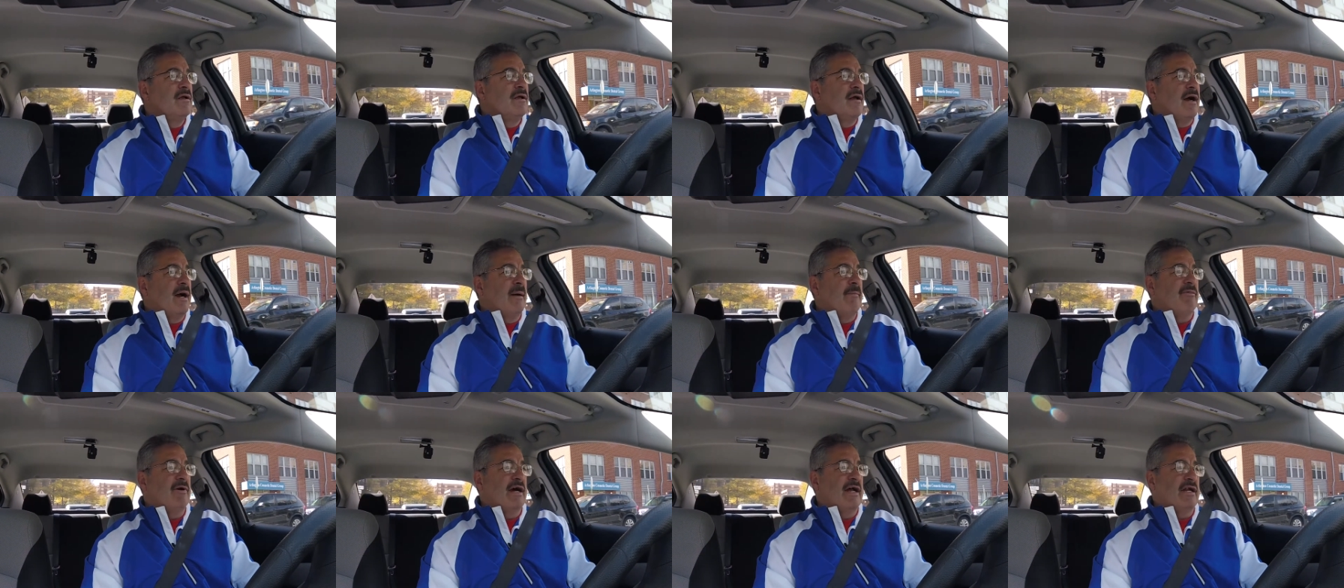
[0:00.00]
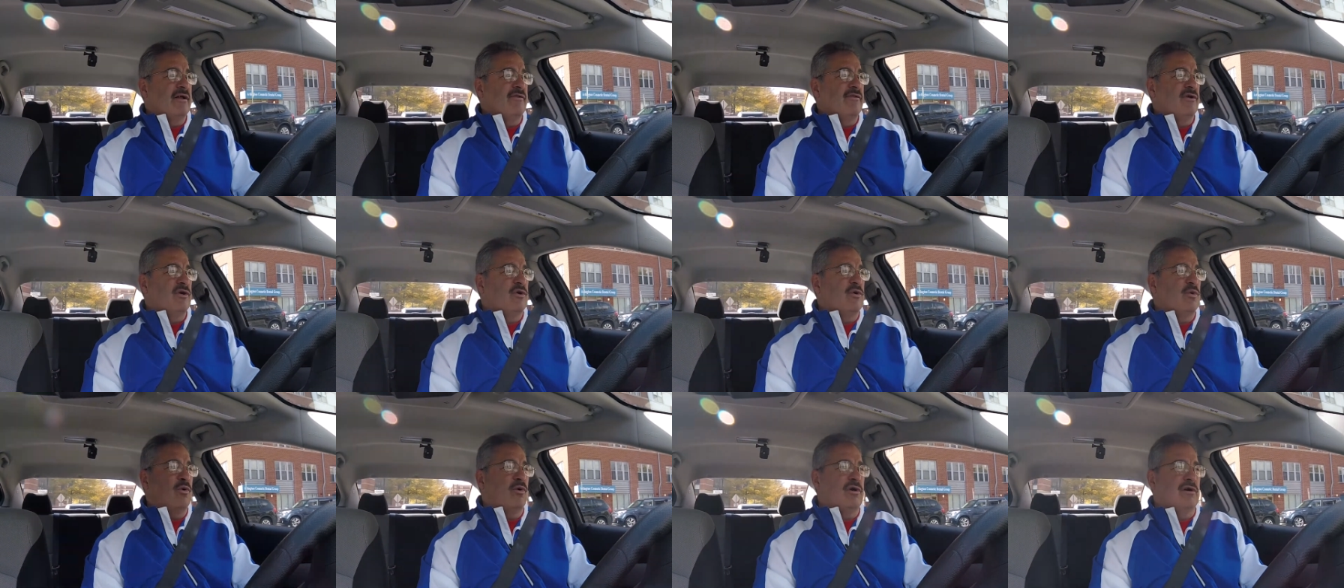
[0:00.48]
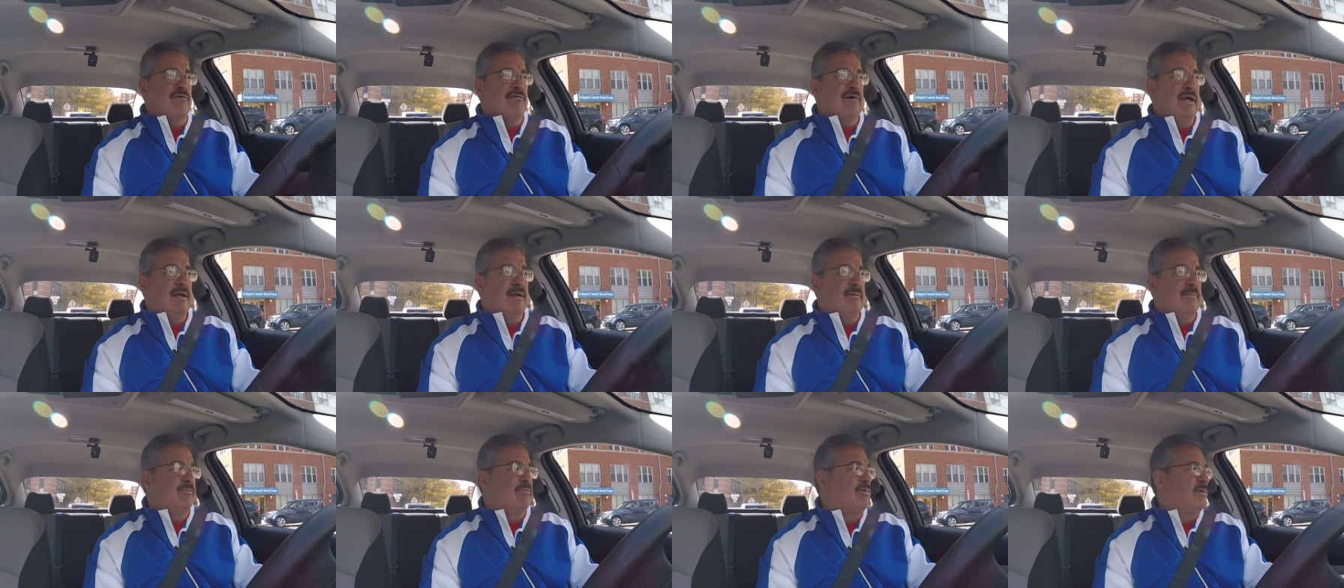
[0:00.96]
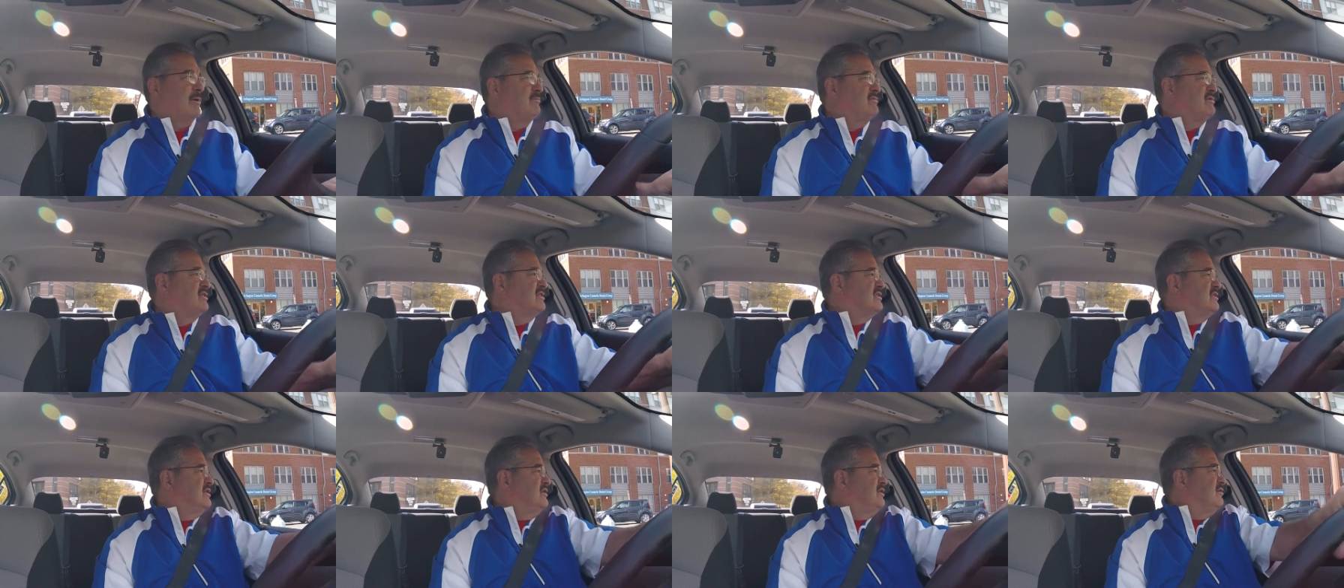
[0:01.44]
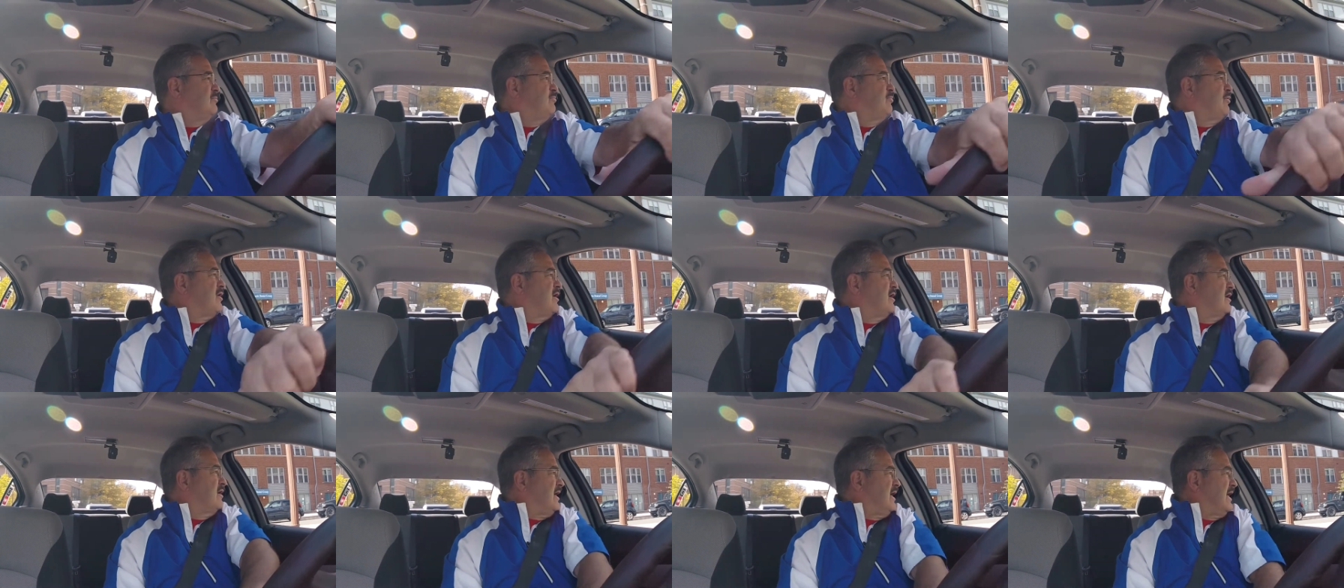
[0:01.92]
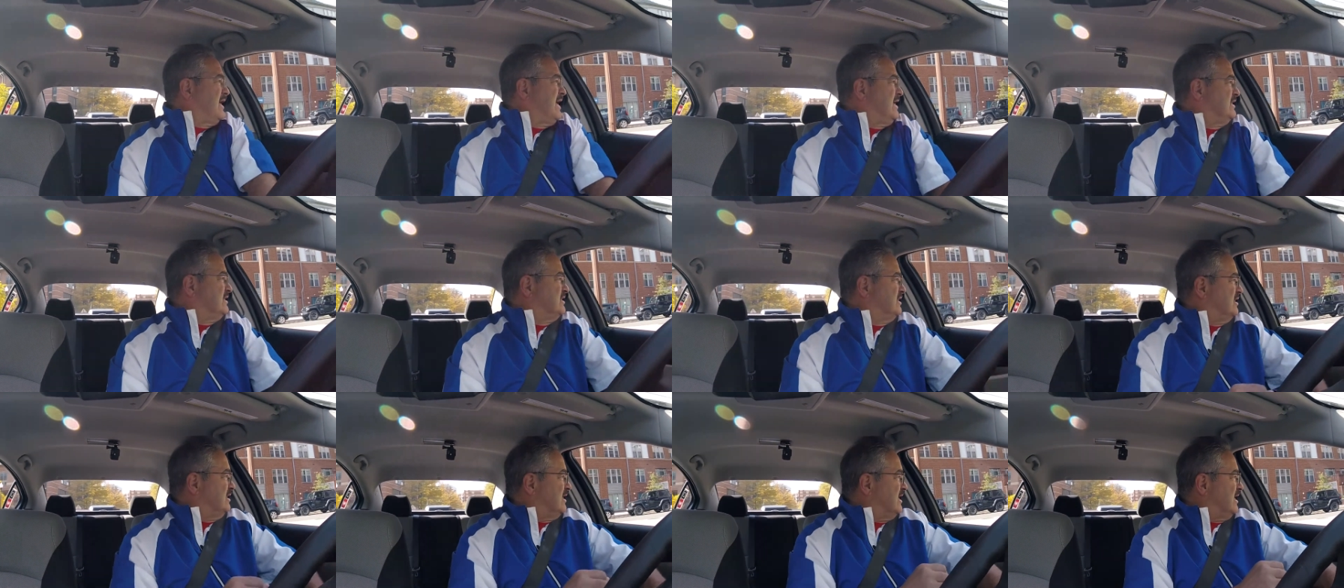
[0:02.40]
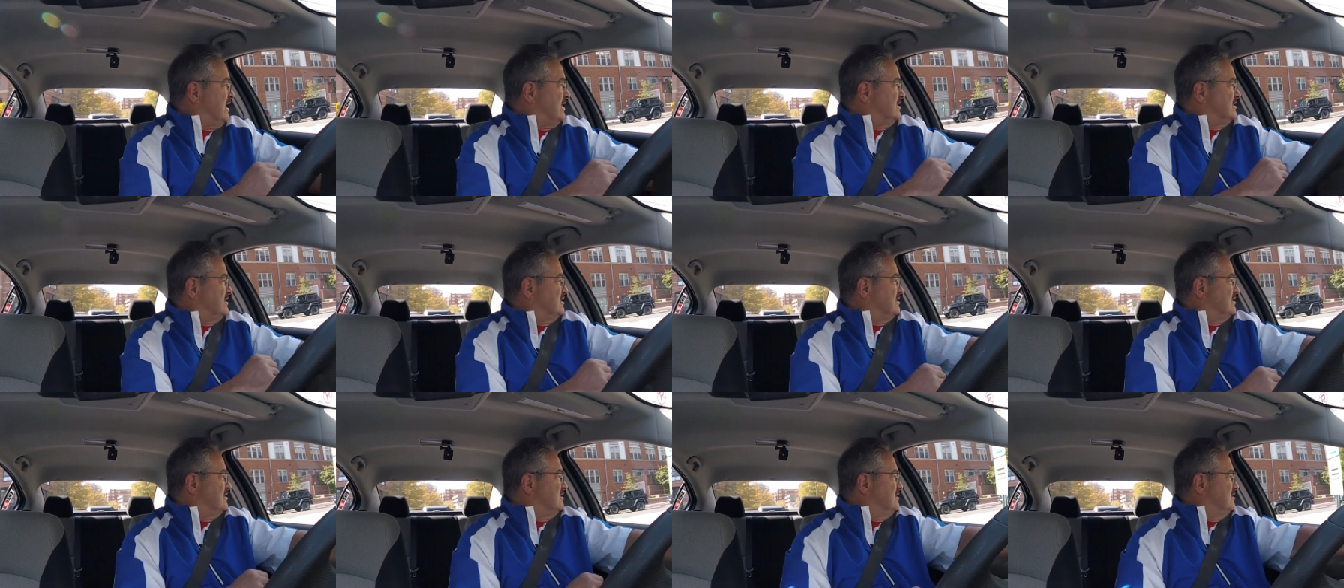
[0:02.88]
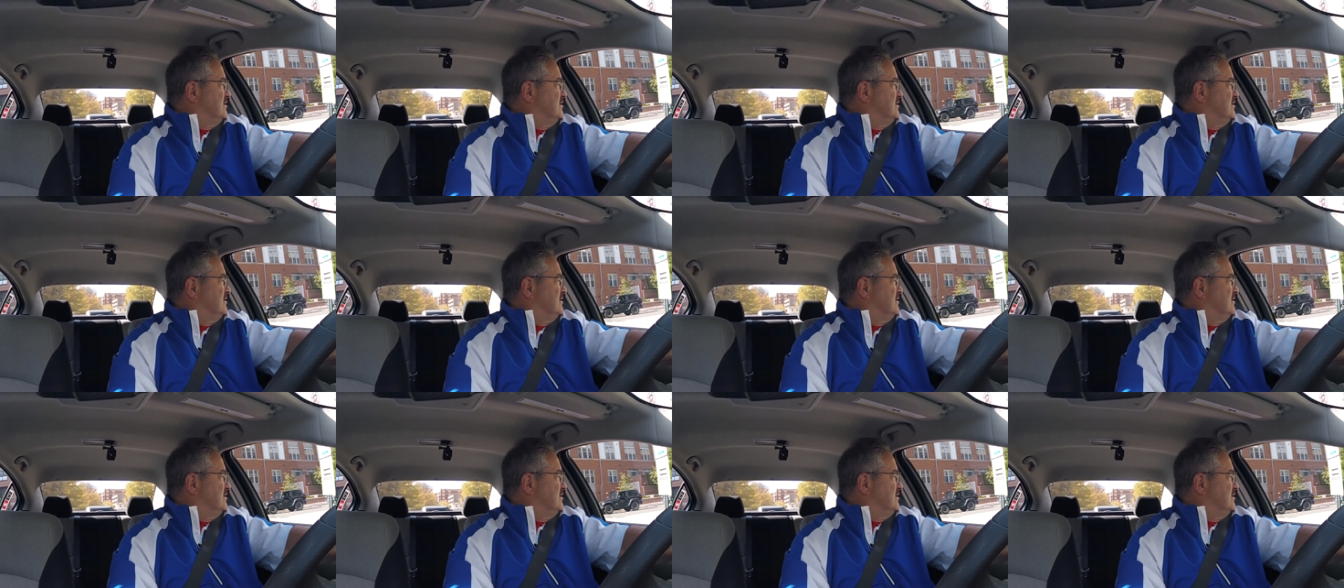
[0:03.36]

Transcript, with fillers: I'm right on the corner, right? I'm just sitting here, part. I got you. I got you.